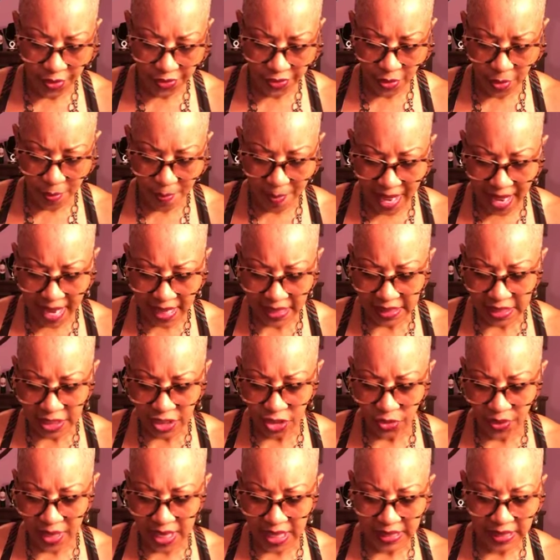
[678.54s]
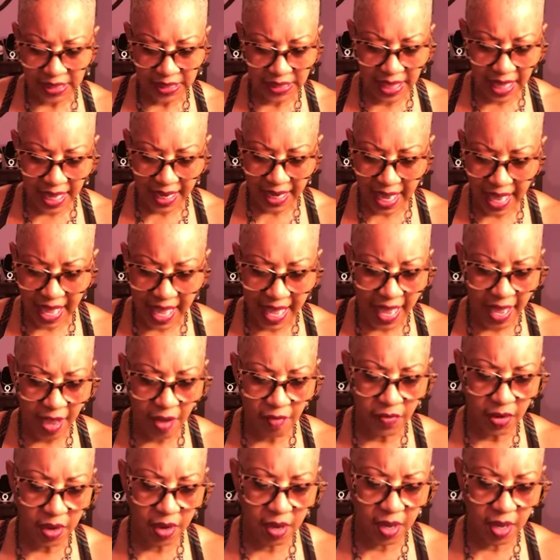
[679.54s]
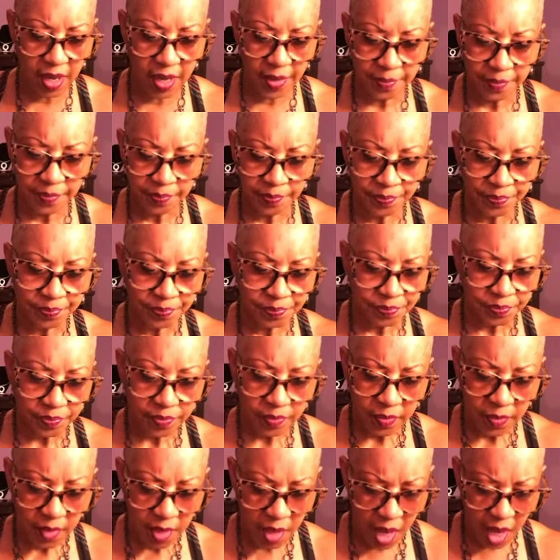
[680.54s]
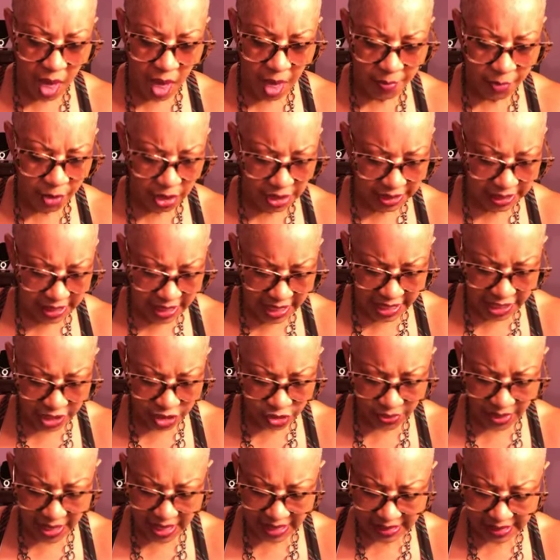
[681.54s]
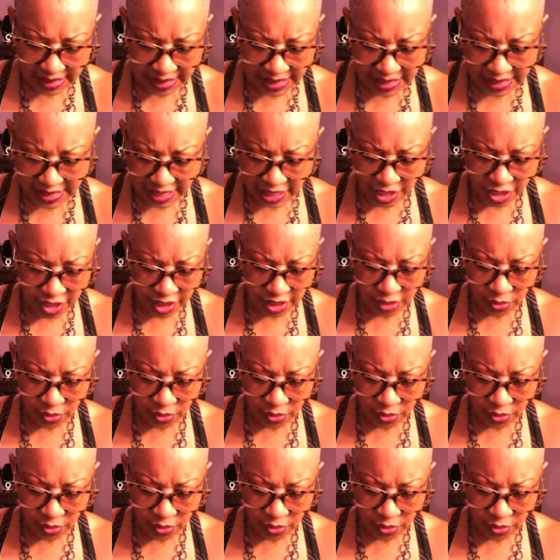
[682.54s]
your maxi dresses like I have on um, your sundresses and you just